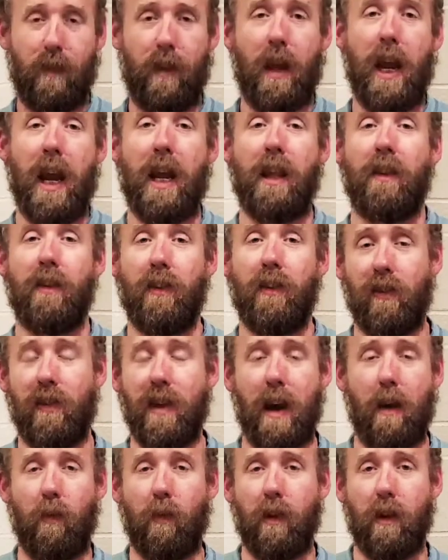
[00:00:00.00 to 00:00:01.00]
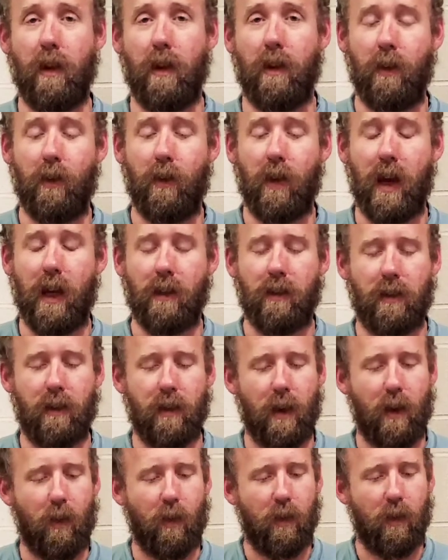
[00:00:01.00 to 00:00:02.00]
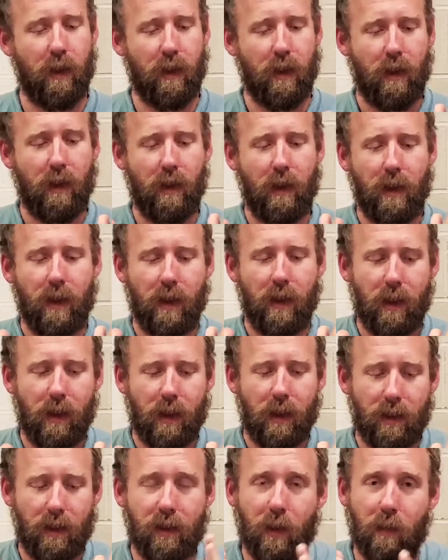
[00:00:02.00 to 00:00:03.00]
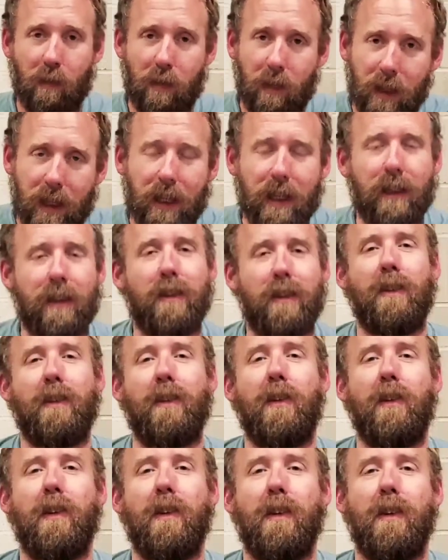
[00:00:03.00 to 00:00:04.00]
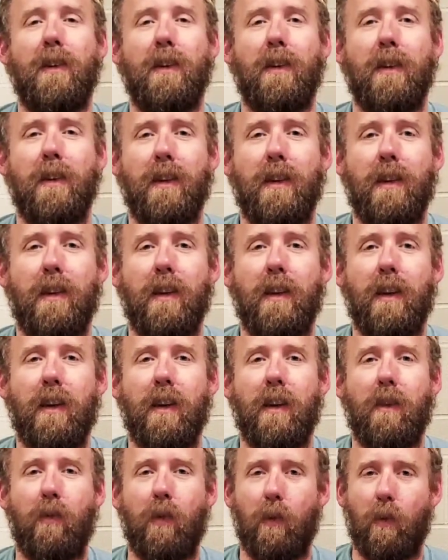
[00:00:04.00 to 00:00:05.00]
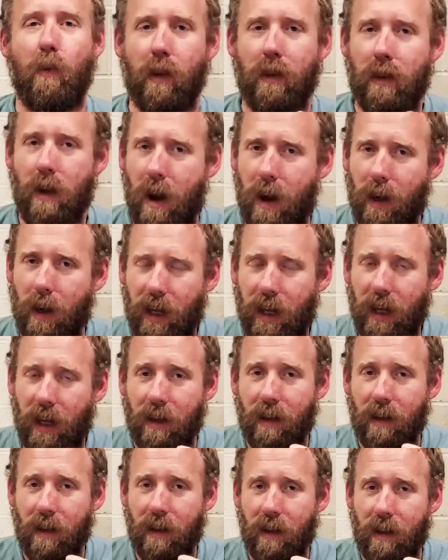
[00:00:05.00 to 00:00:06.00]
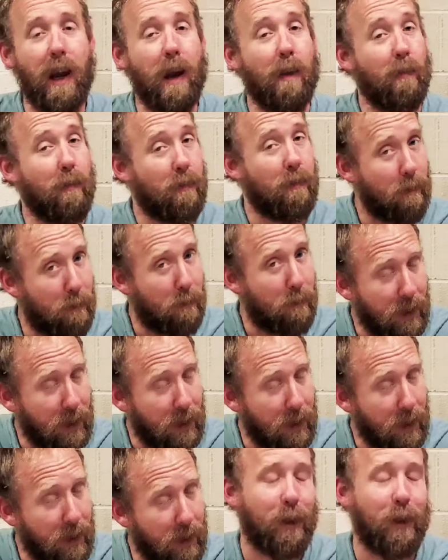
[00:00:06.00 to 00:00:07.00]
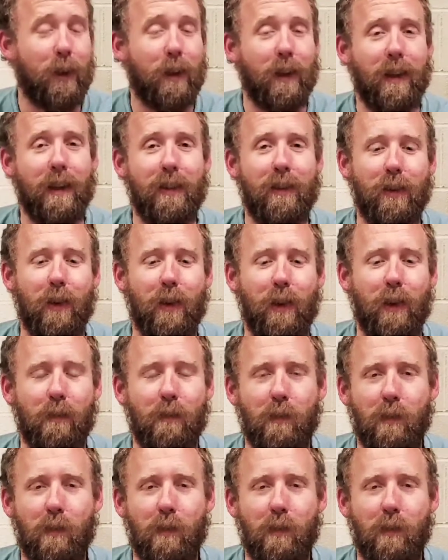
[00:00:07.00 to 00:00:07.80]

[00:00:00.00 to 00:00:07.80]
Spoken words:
and this is how we're going to do that. So please, when we're talking and I'm being a good listener,